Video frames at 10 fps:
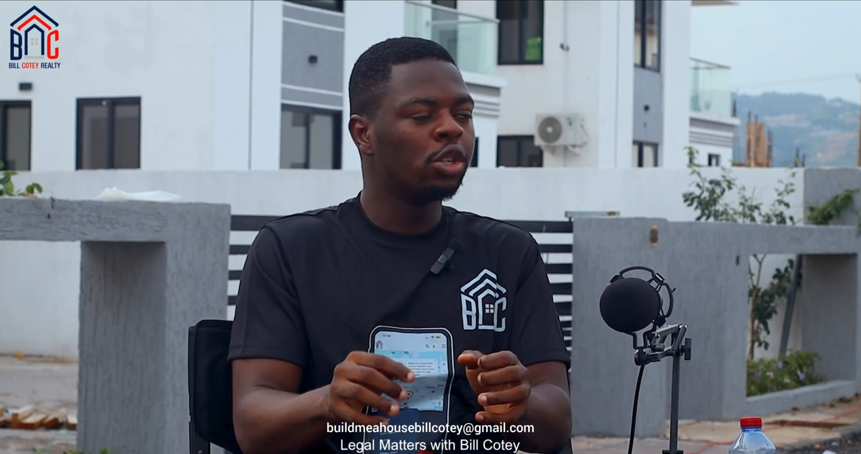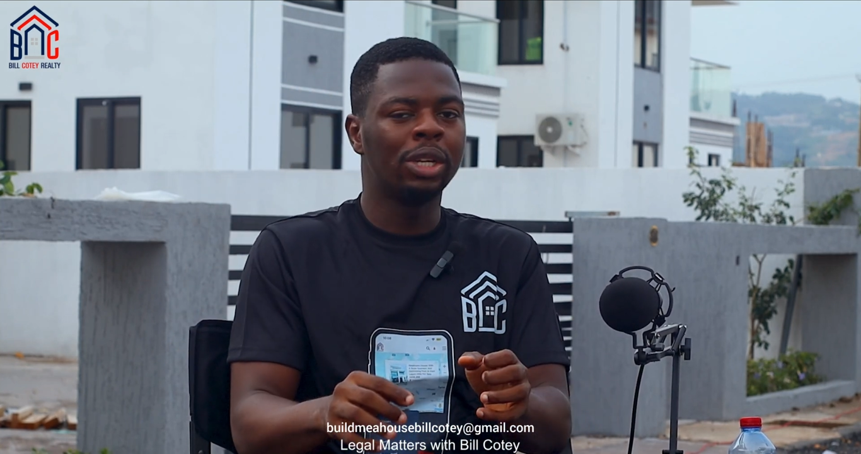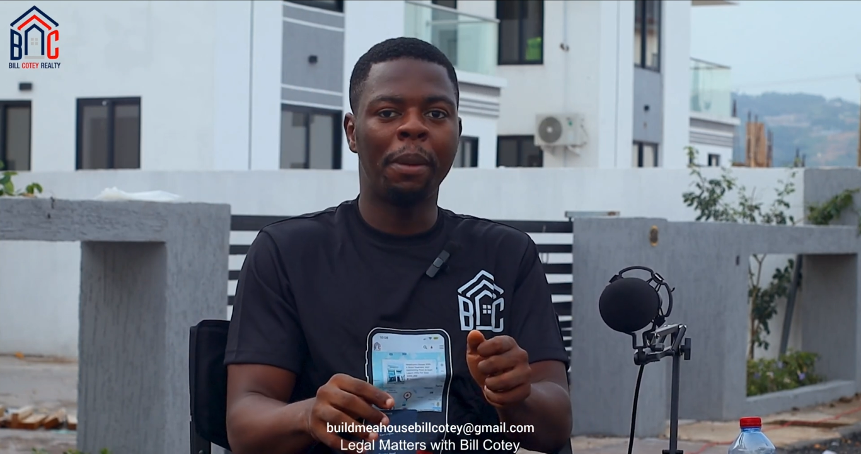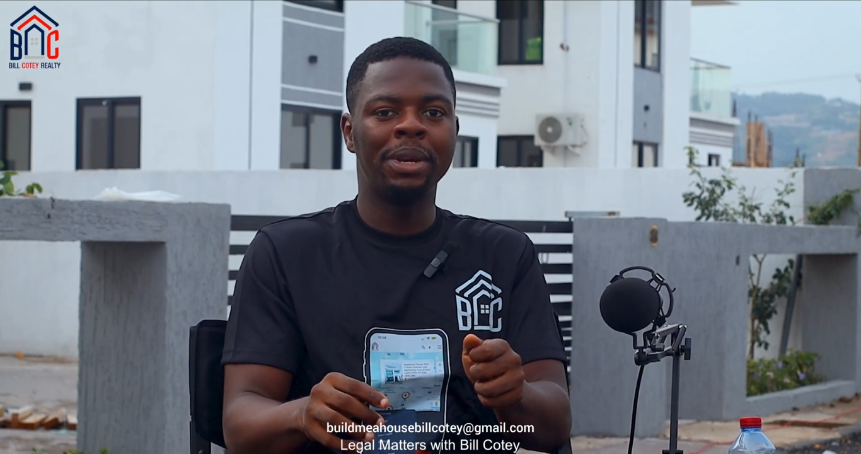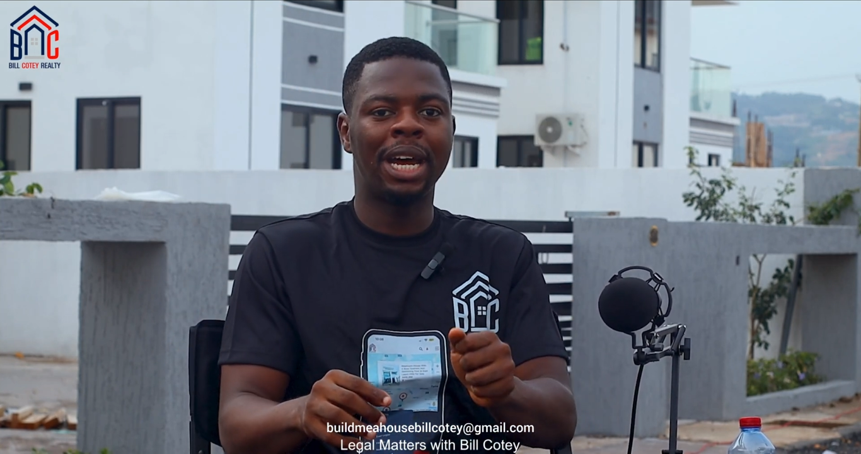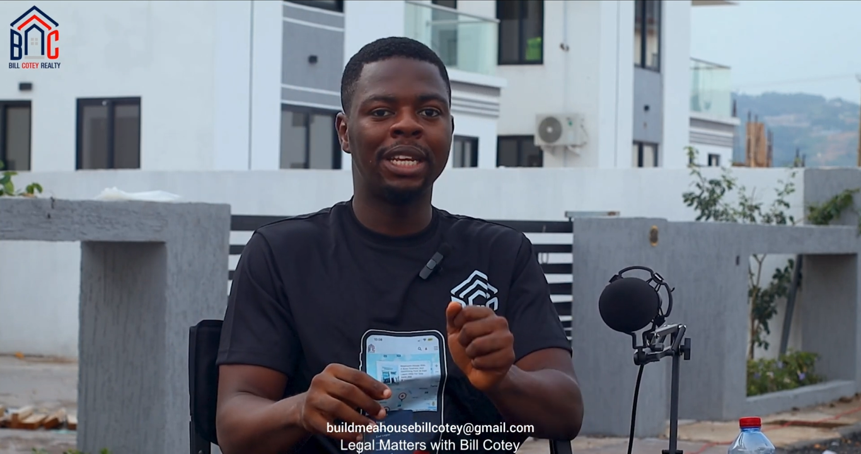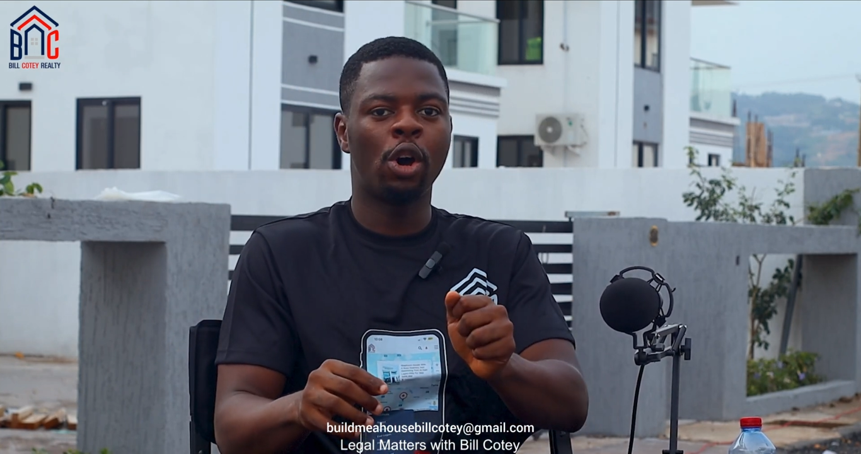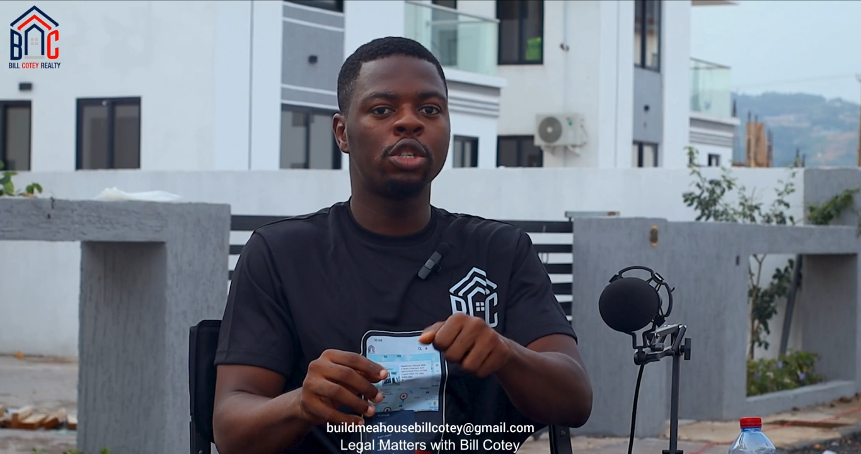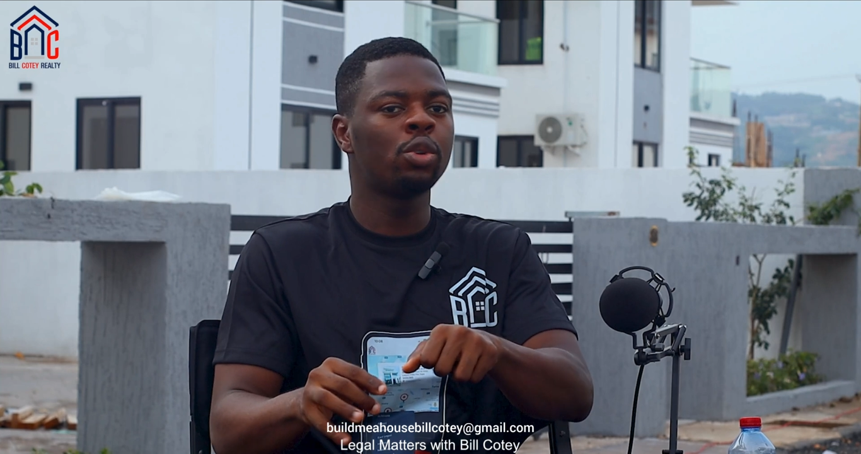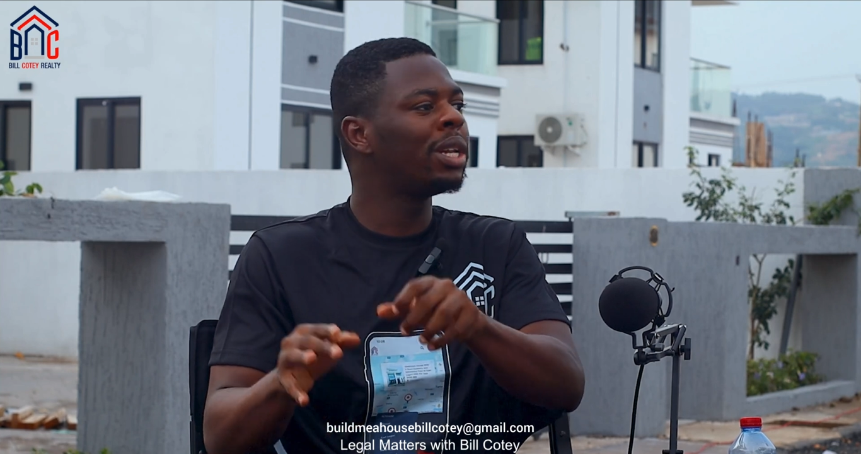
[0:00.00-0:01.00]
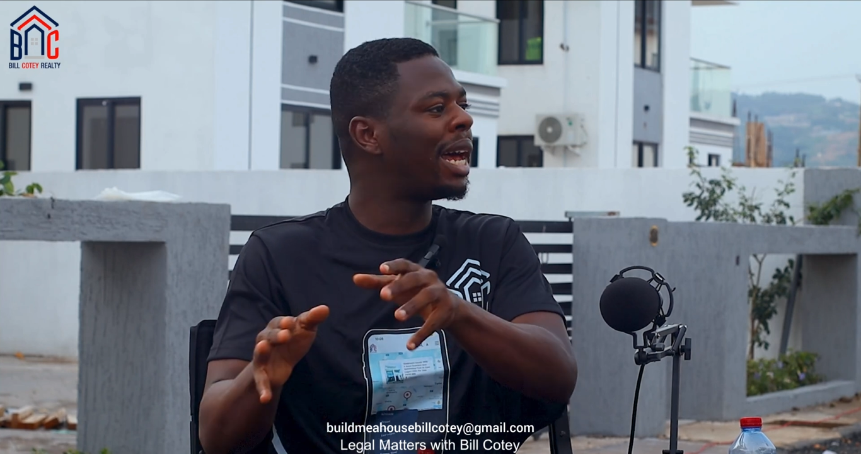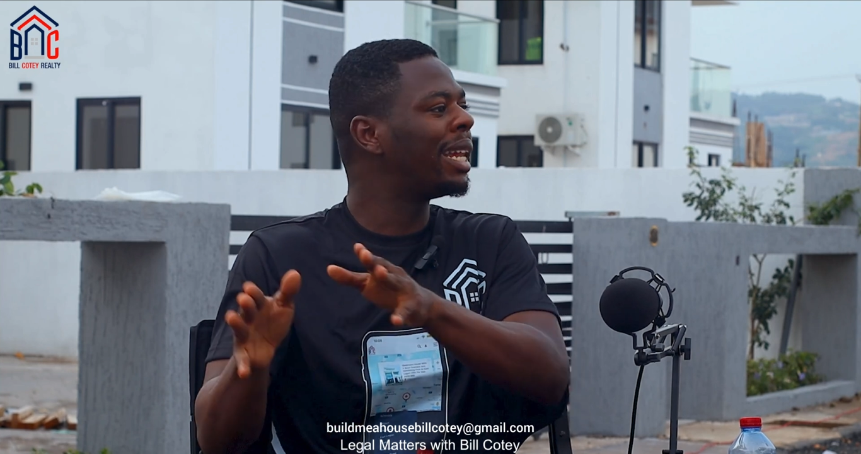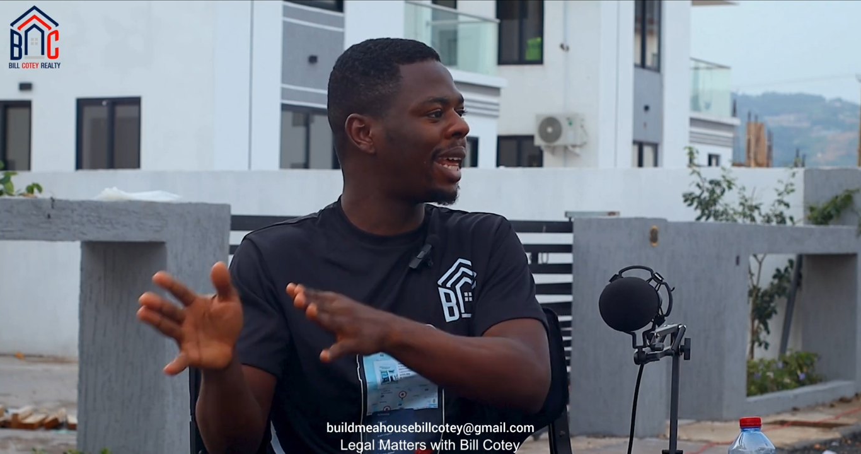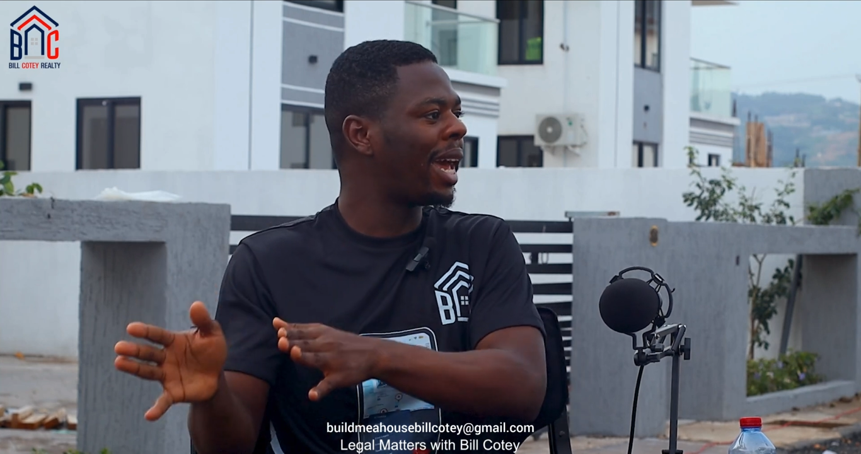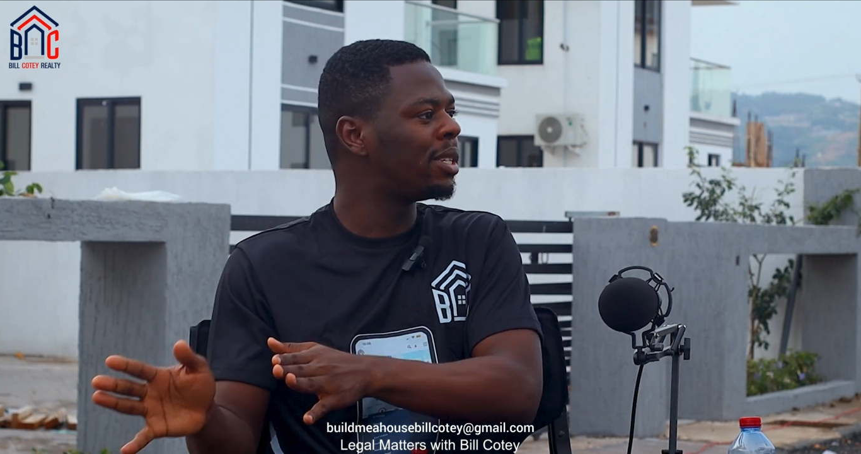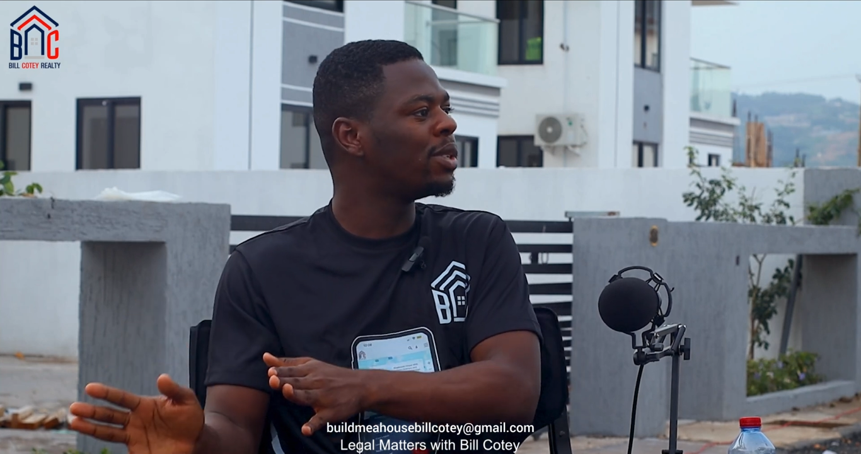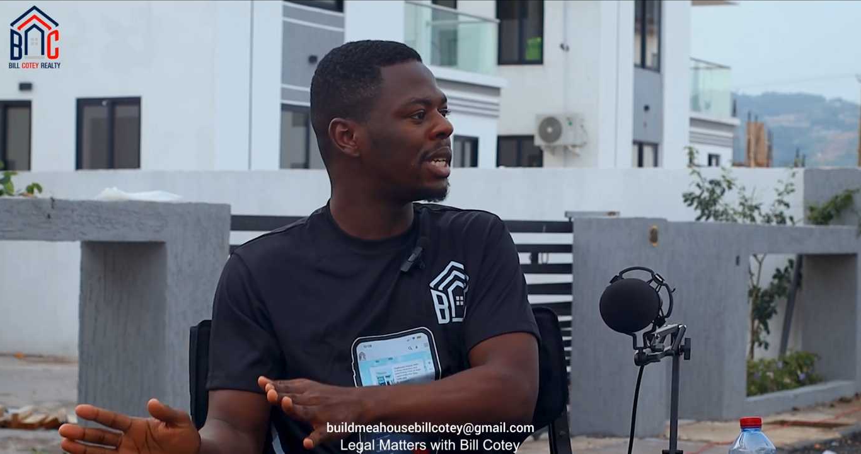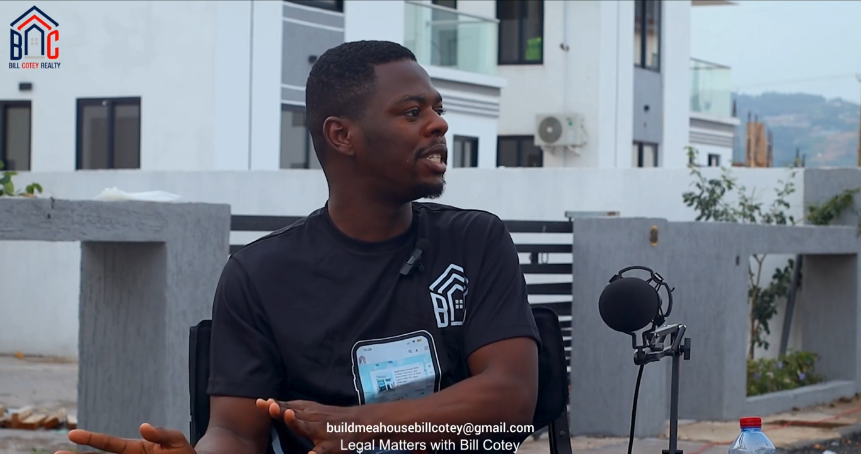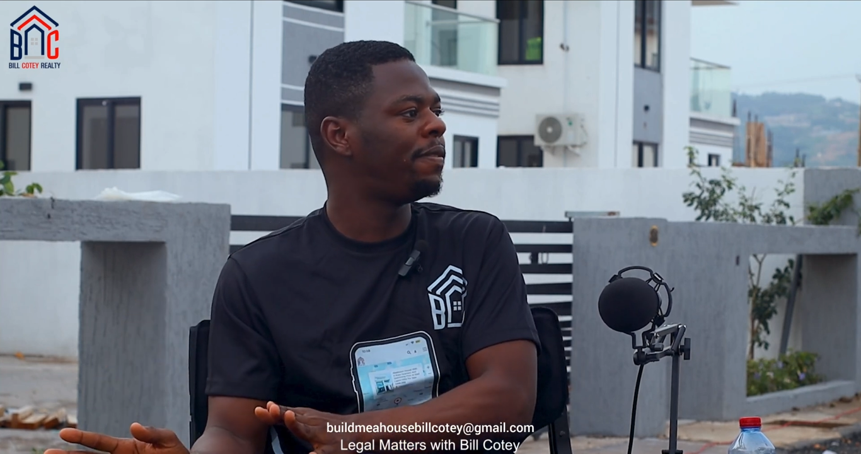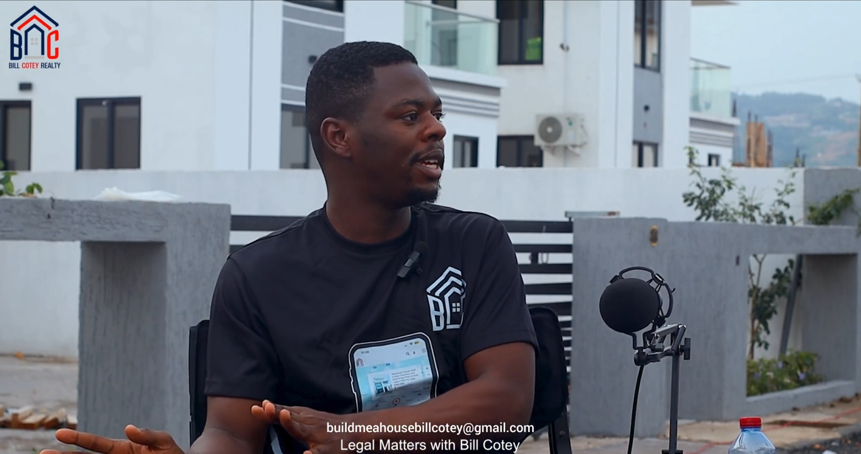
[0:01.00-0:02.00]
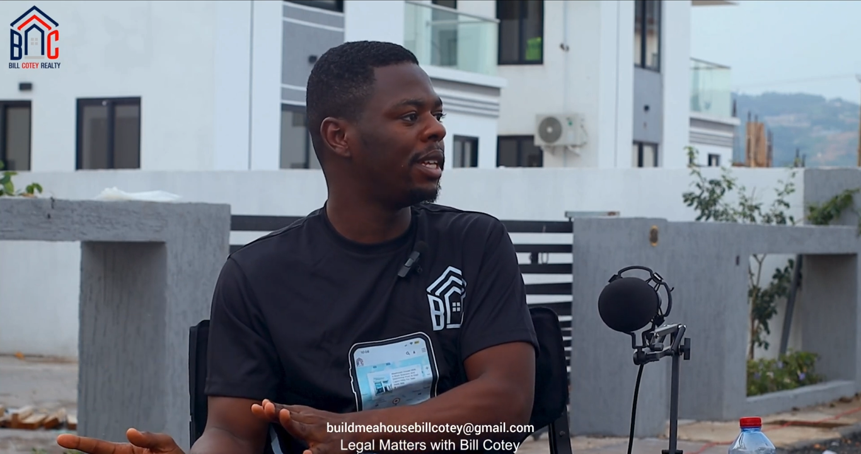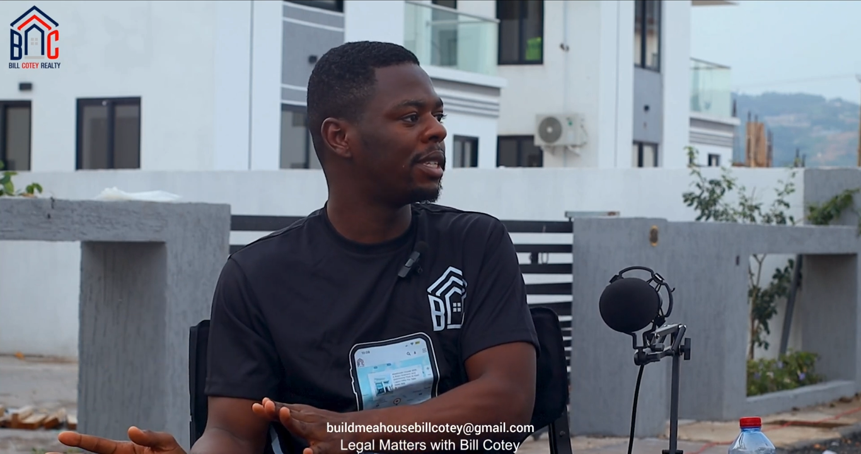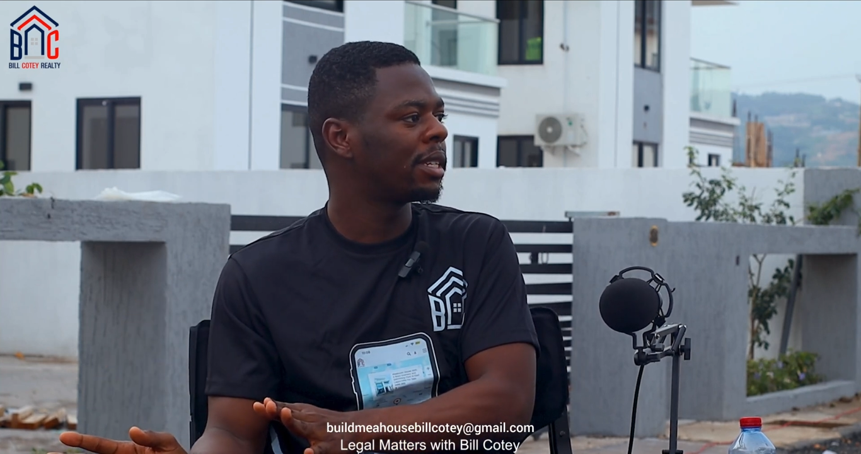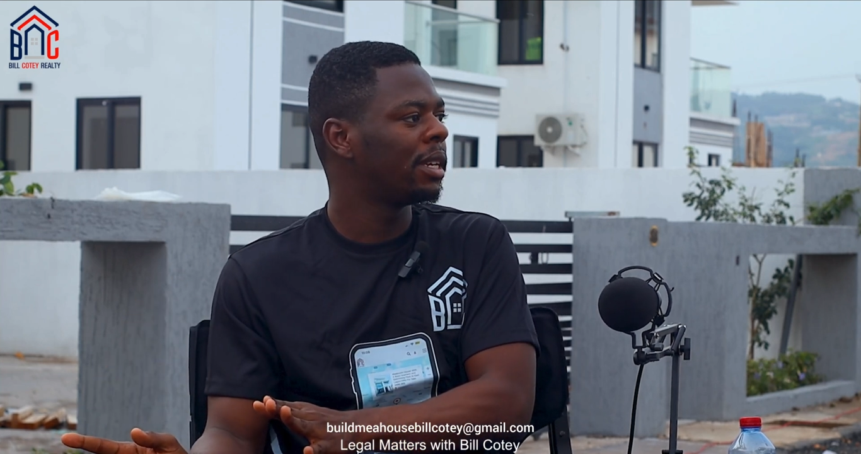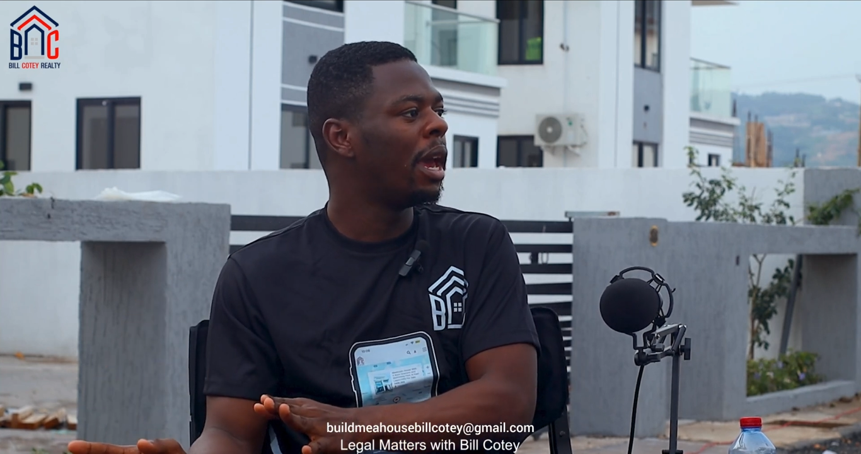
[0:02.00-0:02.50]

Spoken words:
So that means that there was no land title certificate,